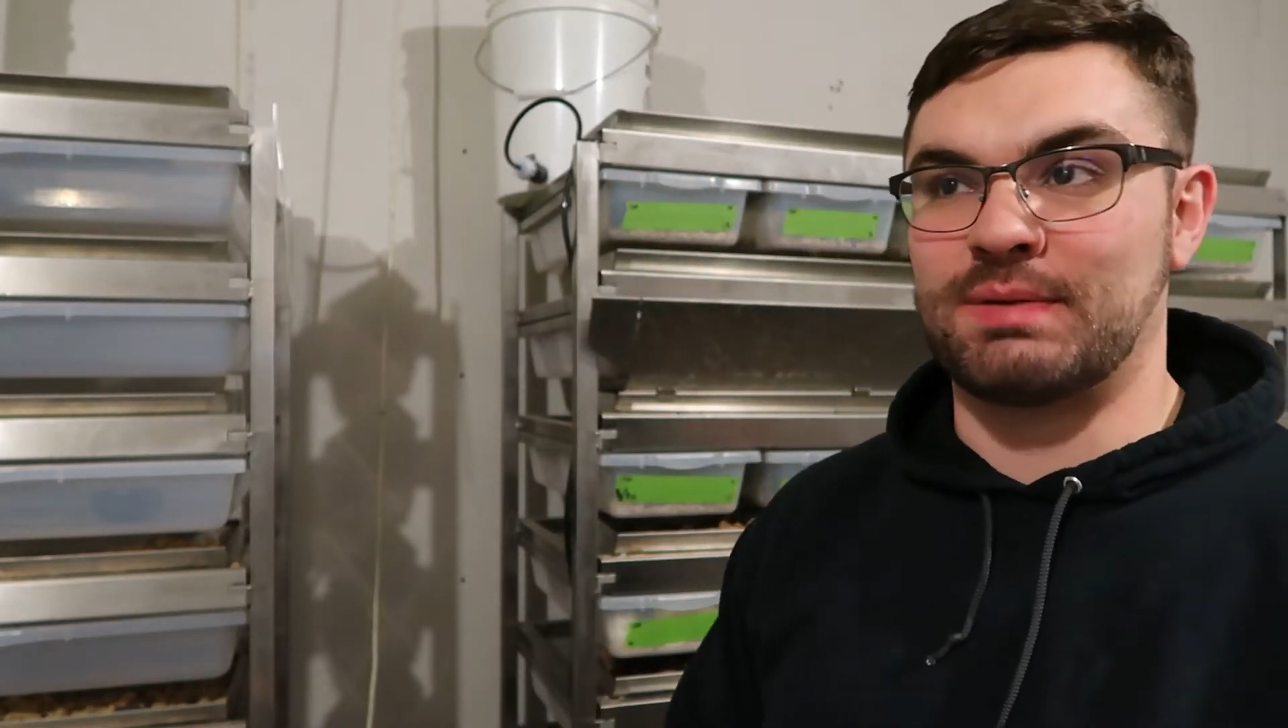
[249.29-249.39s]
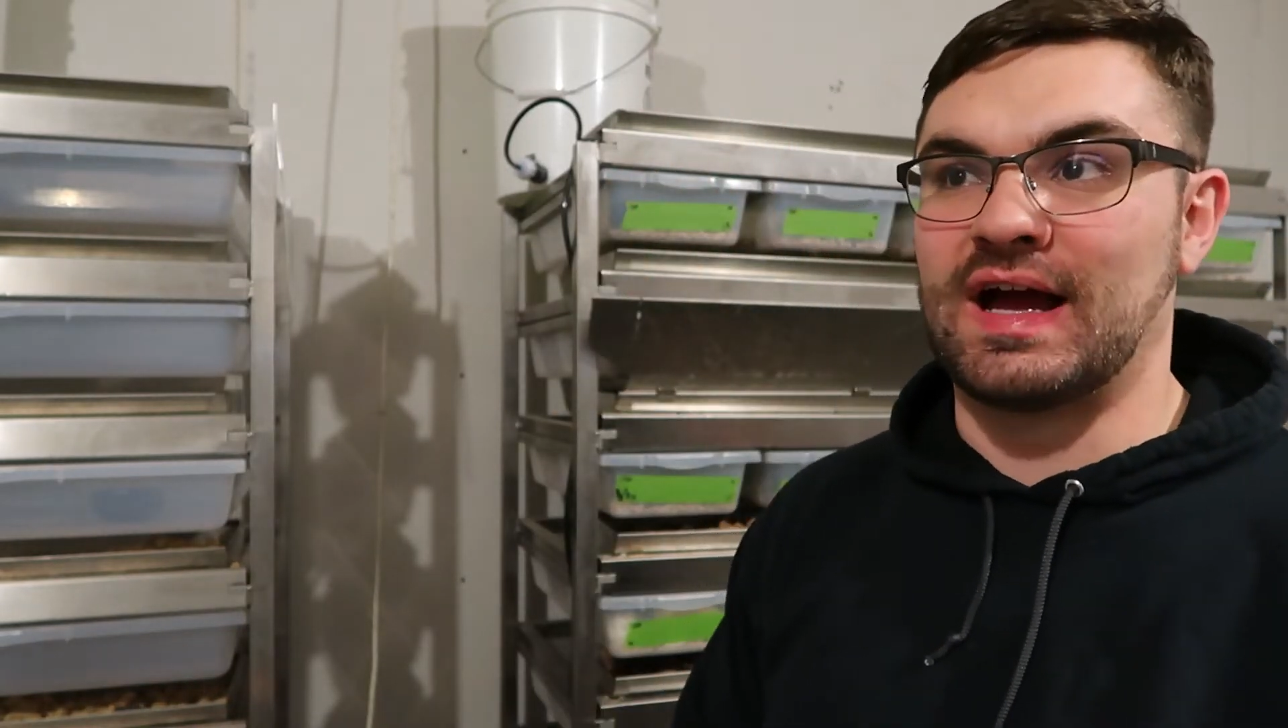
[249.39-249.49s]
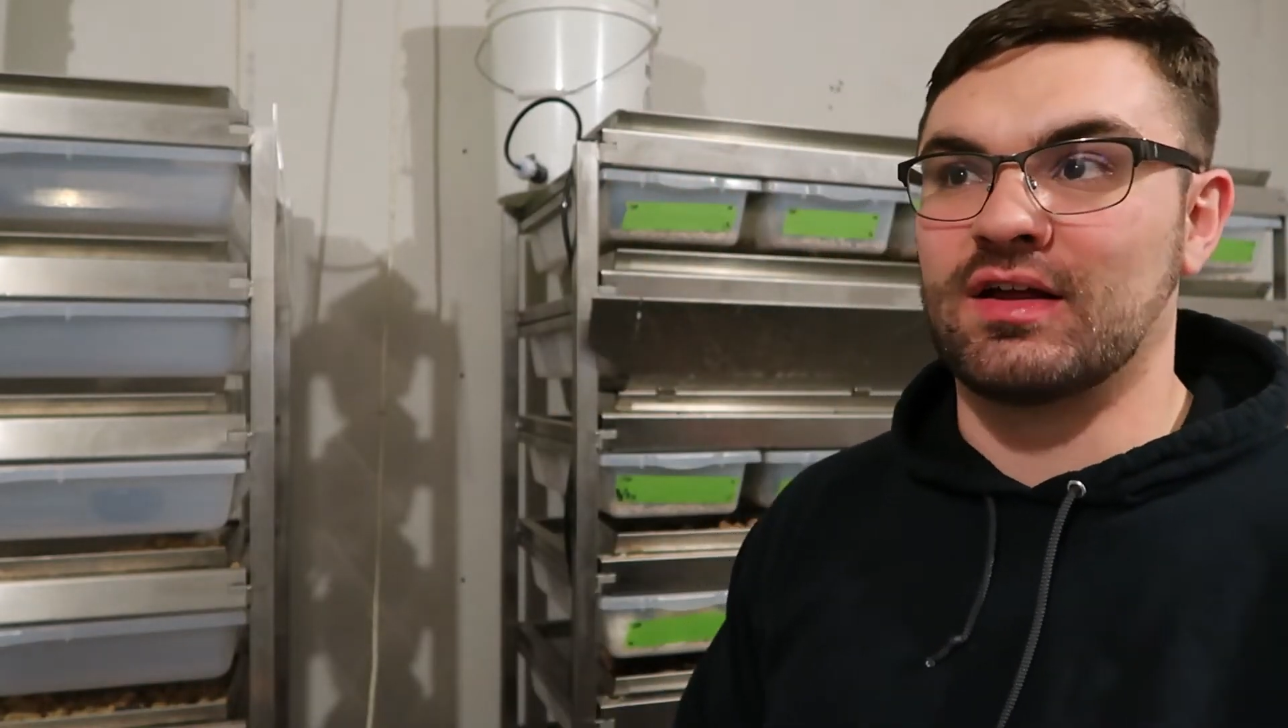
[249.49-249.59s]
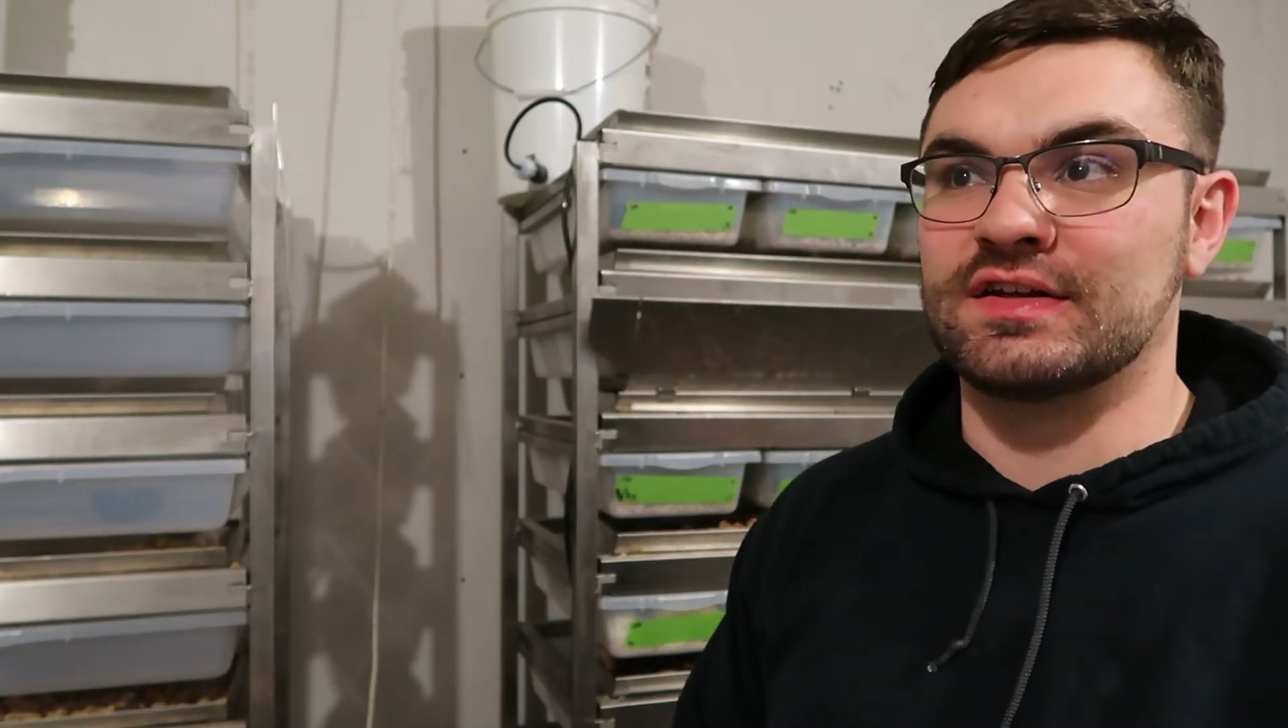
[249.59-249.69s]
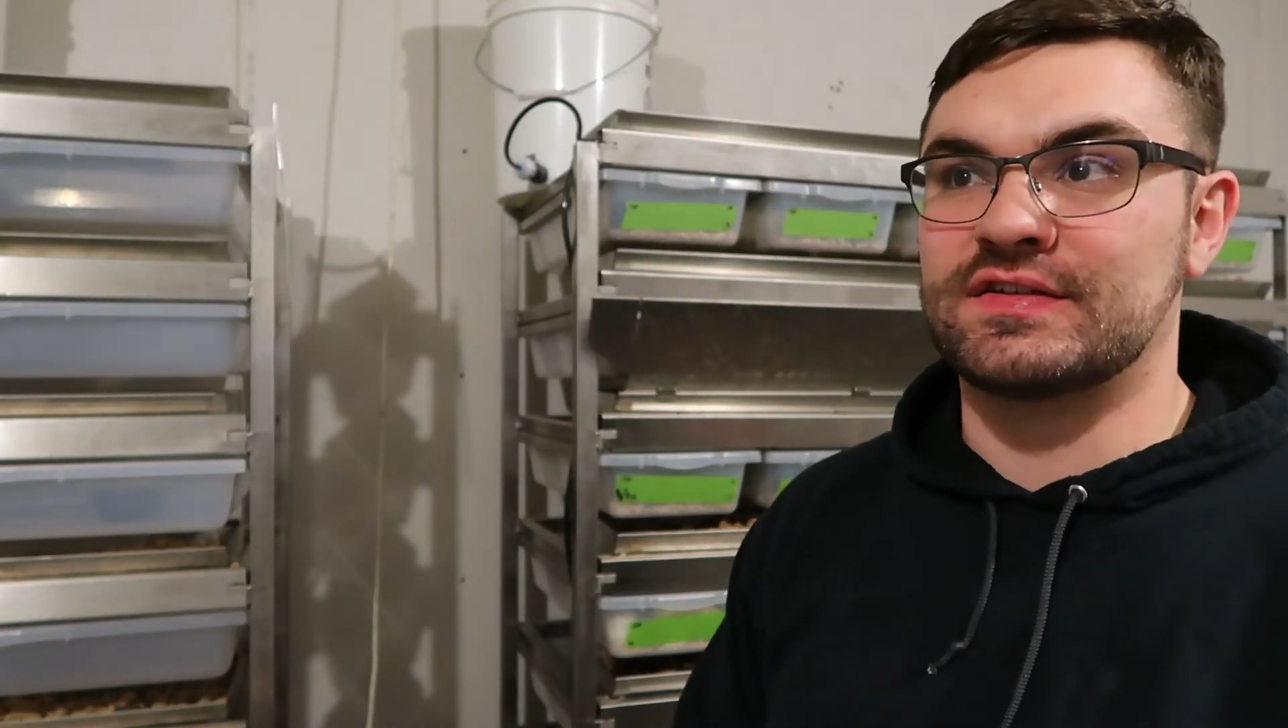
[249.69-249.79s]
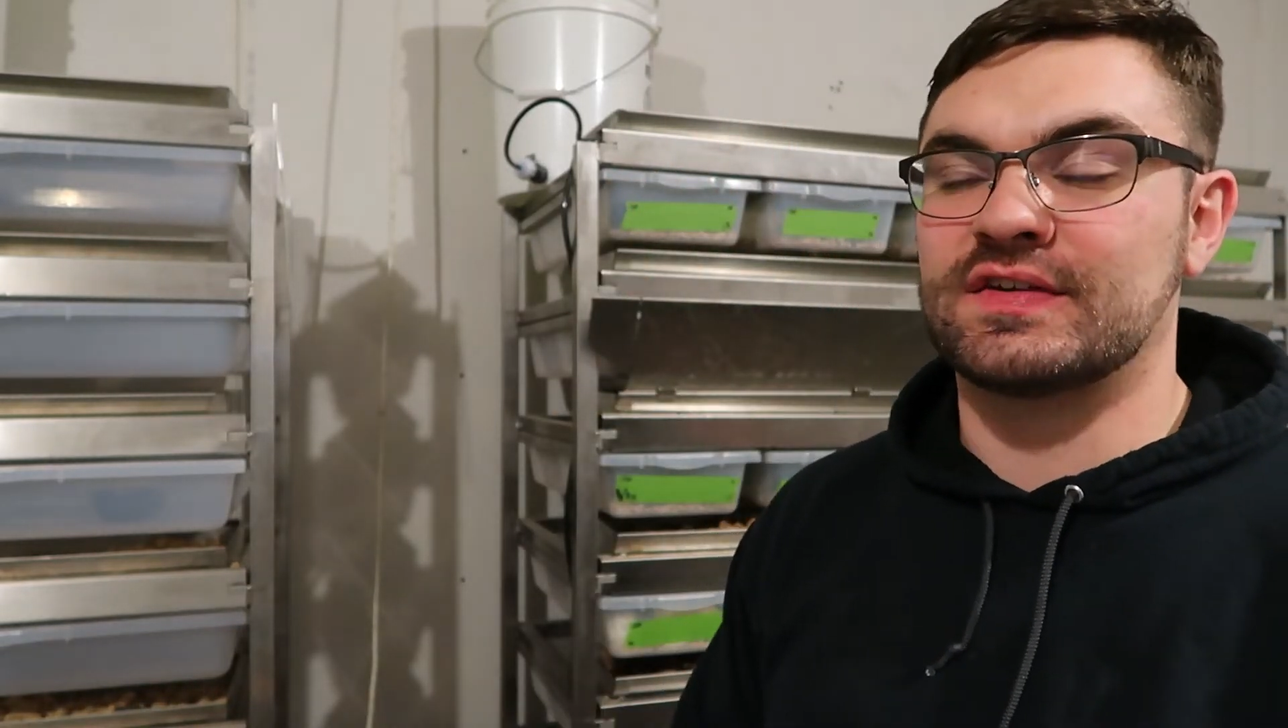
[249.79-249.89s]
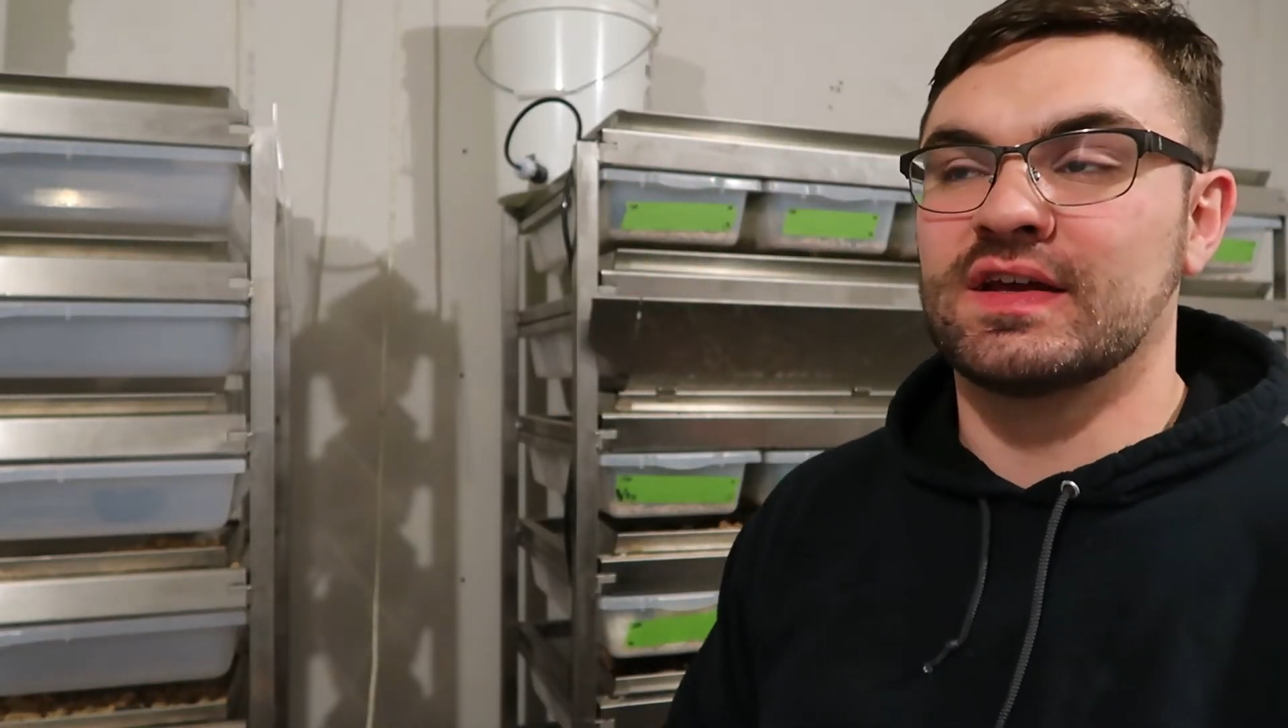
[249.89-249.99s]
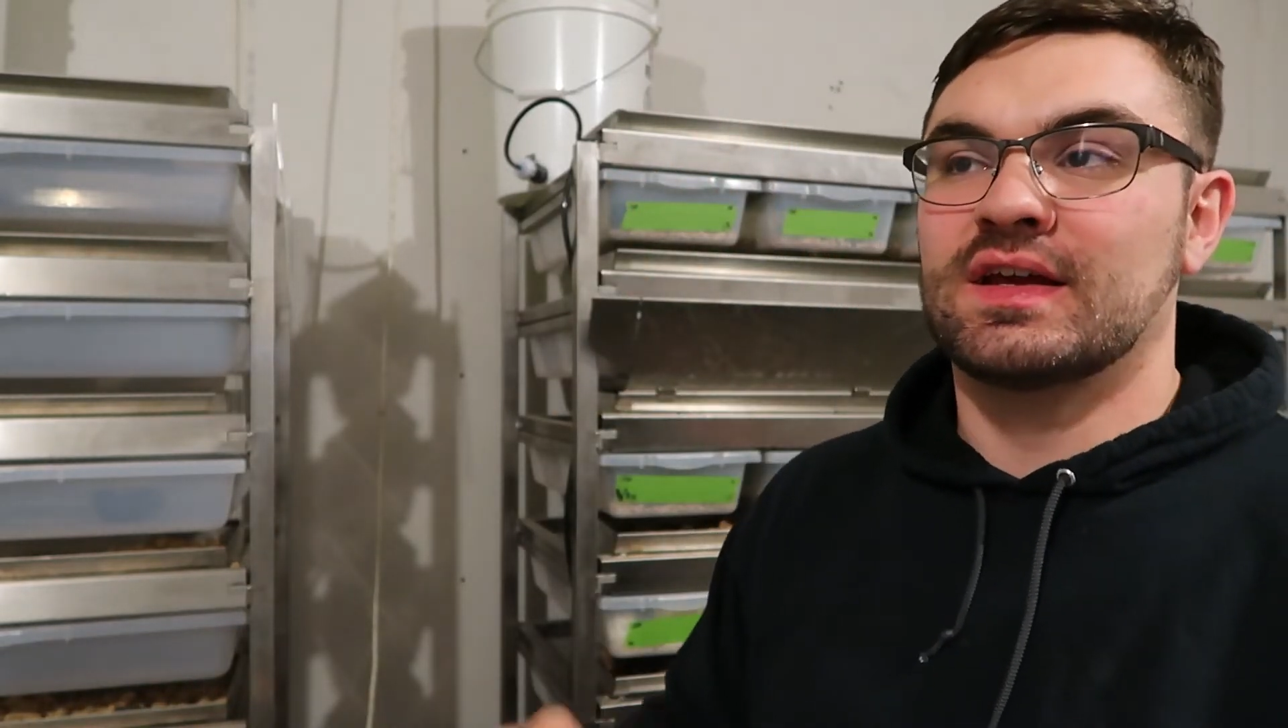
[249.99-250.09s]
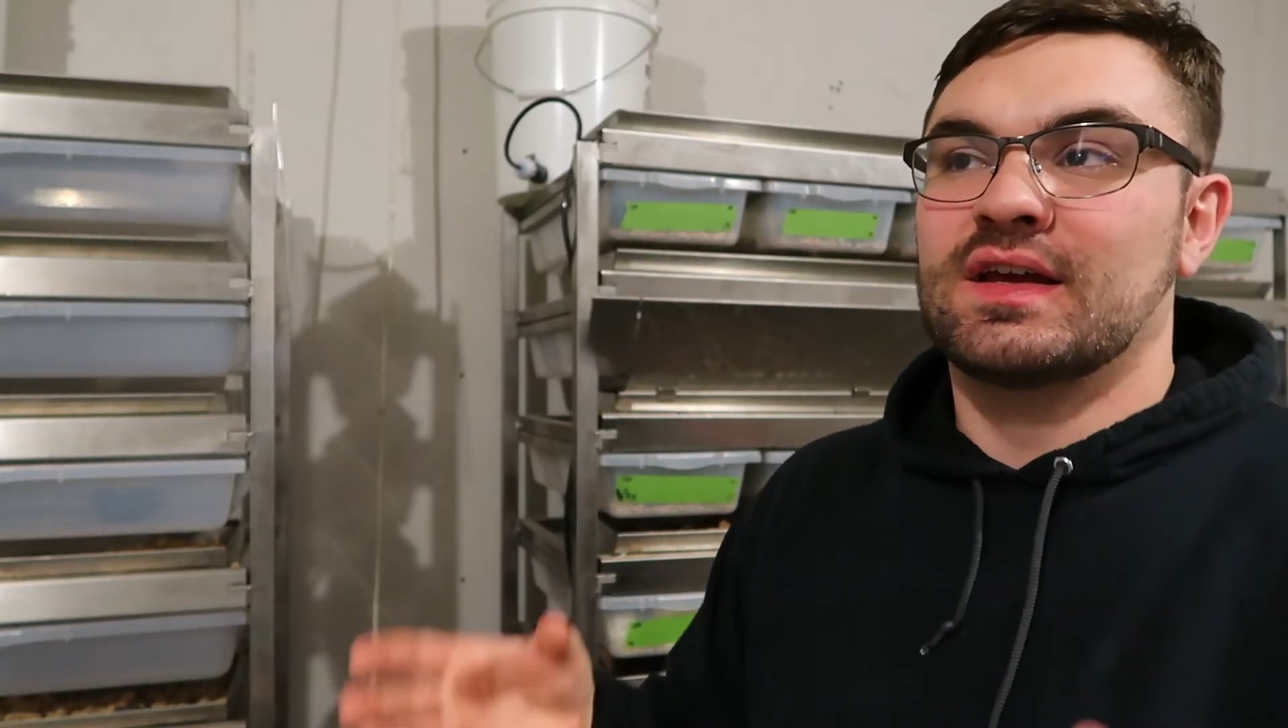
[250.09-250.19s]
pallets,